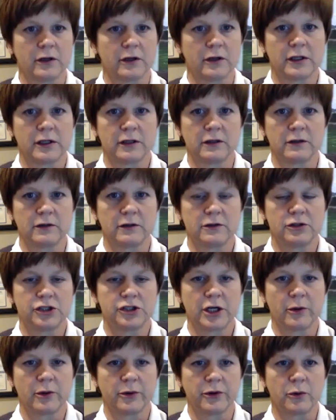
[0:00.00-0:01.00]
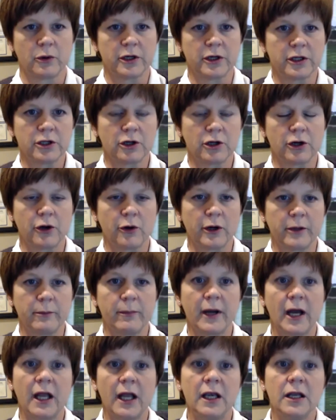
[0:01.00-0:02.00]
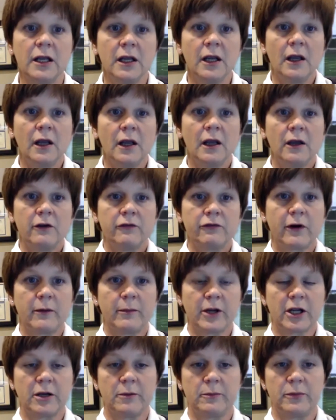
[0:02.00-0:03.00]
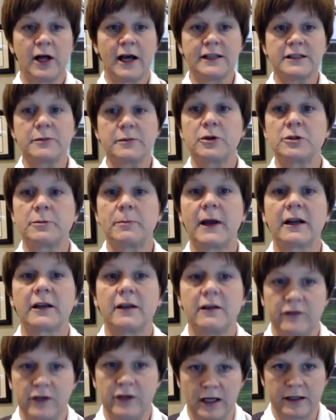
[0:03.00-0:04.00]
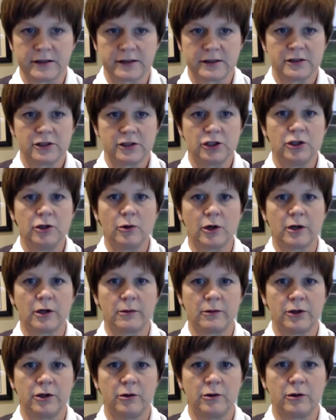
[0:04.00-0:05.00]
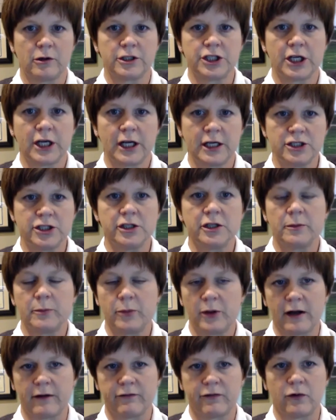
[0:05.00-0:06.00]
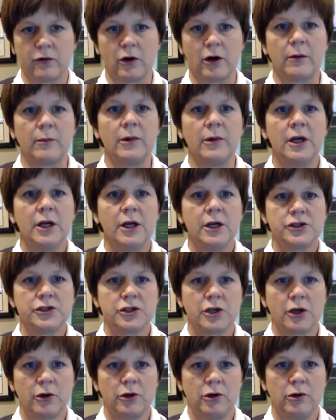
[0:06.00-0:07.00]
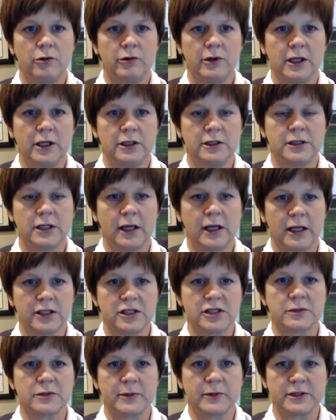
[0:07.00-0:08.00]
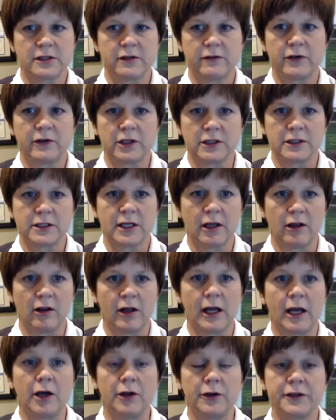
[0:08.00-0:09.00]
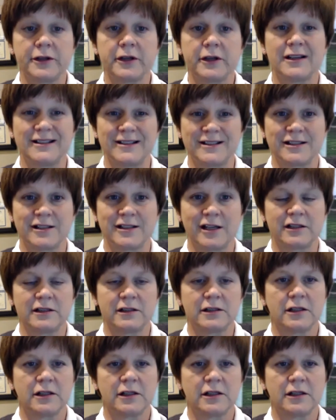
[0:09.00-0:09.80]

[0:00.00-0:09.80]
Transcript: can share with what you're doing. But from a compliance perspective, yes, you're changing the platform, so you need to get specific telehealth consent.